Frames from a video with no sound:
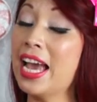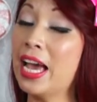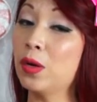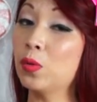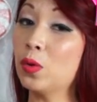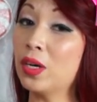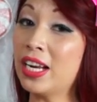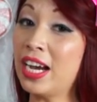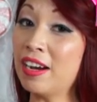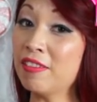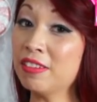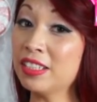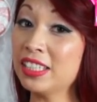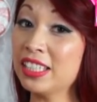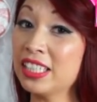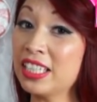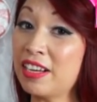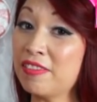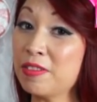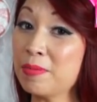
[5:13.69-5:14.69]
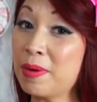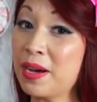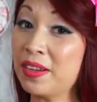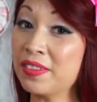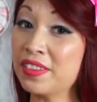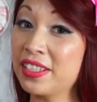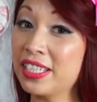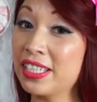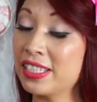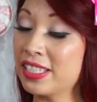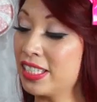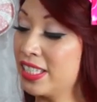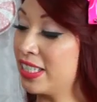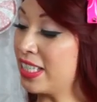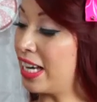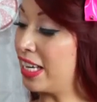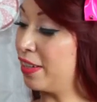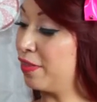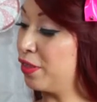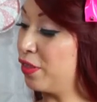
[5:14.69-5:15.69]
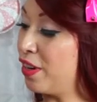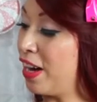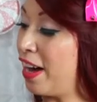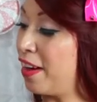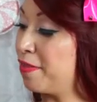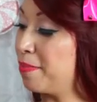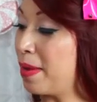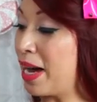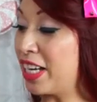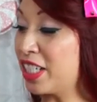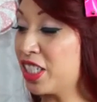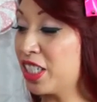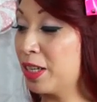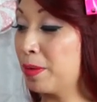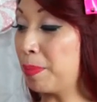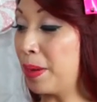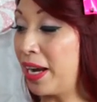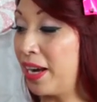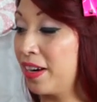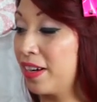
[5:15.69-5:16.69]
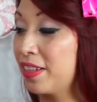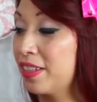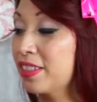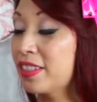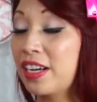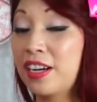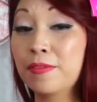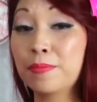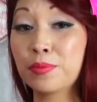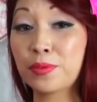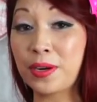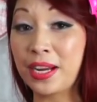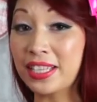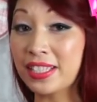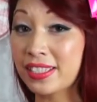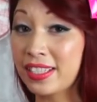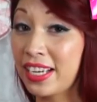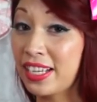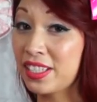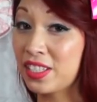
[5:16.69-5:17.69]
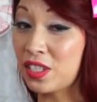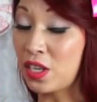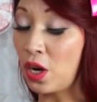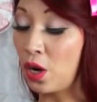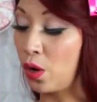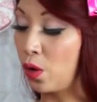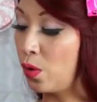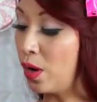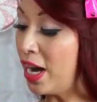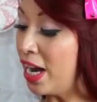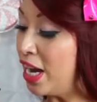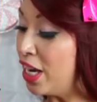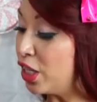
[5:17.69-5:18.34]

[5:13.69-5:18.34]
And what I really love about this is that if you have matching pairs of barrettes like so,